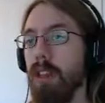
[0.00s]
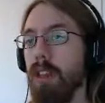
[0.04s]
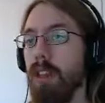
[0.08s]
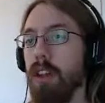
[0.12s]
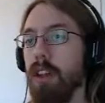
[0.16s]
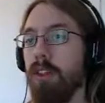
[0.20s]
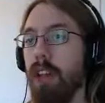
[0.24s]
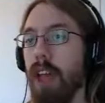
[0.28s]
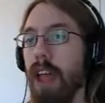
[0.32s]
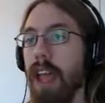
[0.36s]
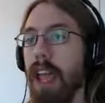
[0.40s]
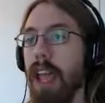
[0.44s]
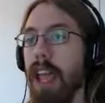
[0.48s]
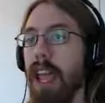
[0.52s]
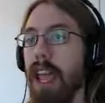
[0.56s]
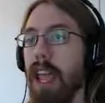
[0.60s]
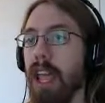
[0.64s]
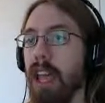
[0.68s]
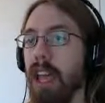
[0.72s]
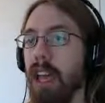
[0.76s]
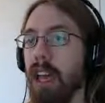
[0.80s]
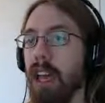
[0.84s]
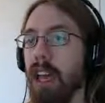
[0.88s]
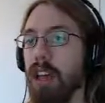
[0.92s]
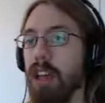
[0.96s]
there's
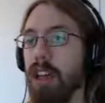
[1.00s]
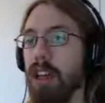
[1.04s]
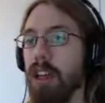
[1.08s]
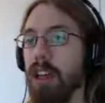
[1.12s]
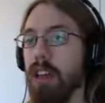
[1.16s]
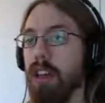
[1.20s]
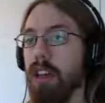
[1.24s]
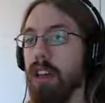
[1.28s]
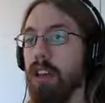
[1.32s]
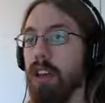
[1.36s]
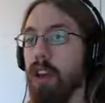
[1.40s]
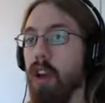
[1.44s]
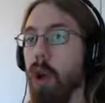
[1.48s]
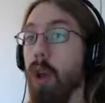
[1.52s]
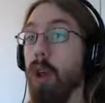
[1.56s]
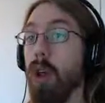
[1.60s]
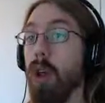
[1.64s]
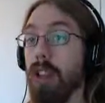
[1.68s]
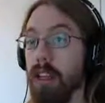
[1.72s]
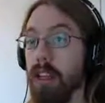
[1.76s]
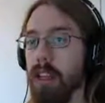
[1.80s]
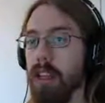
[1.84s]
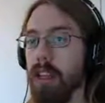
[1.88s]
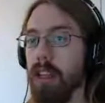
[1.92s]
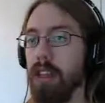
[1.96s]
a
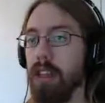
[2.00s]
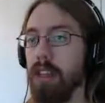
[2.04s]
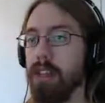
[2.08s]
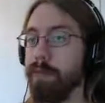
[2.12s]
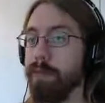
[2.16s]
gauntlet.